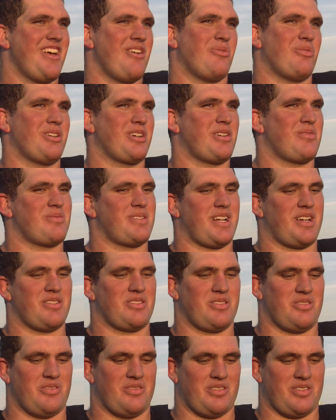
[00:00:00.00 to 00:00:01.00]
What it comes down
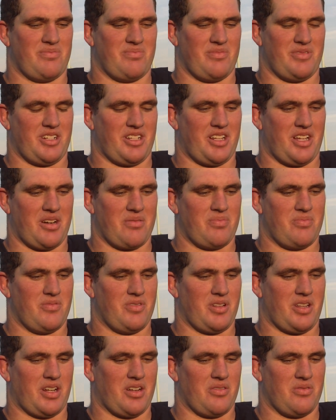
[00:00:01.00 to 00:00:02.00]
to, a lot of
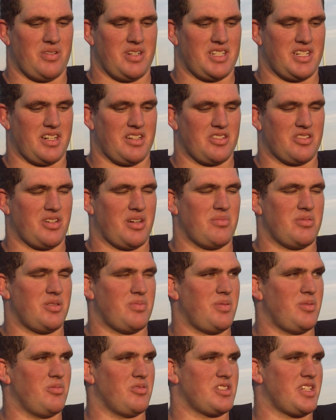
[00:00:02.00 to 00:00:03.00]
the ways I describe it to
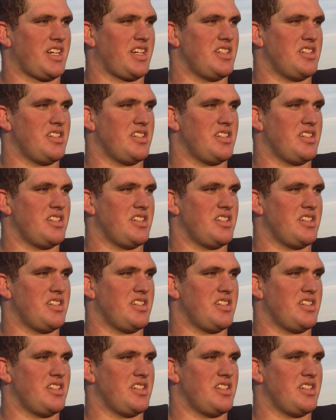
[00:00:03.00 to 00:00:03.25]
people is like